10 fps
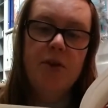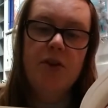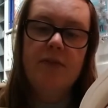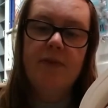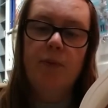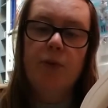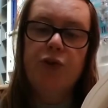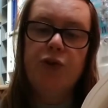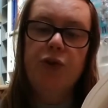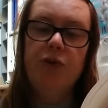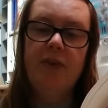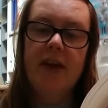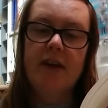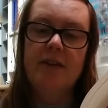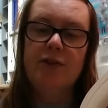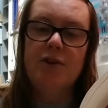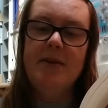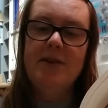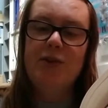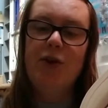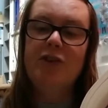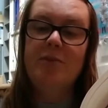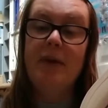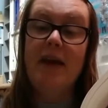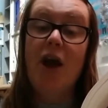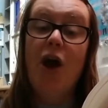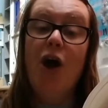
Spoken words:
beautiful, were two figures whom he saw to be